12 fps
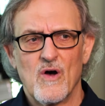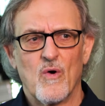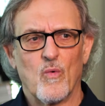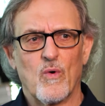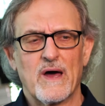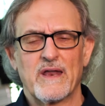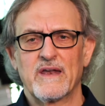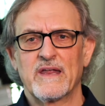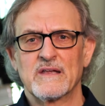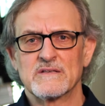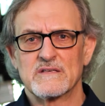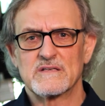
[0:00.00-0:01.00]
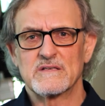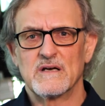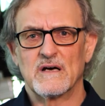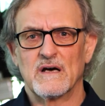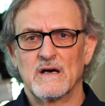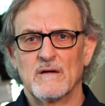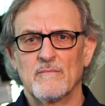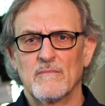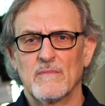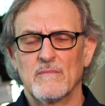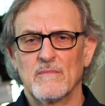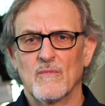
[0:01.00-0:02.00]
what it is,
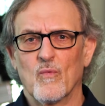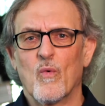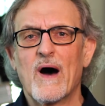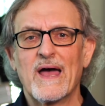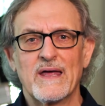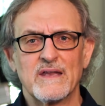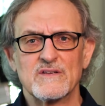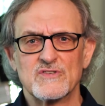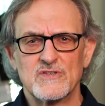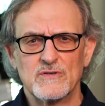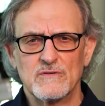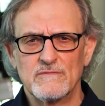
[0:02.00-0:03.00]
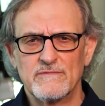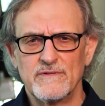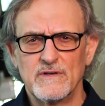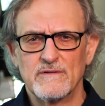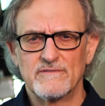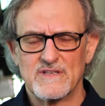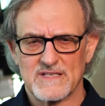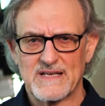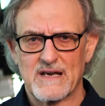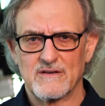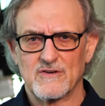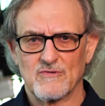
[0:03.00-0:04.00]
why it is you've
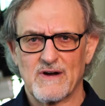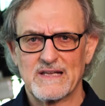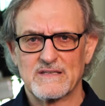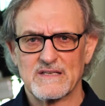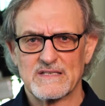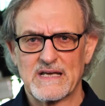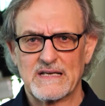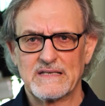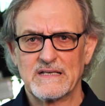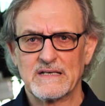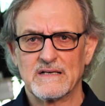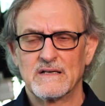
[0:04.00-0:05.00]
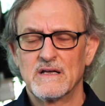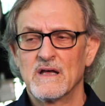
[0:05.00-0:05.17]
decided to write this idea.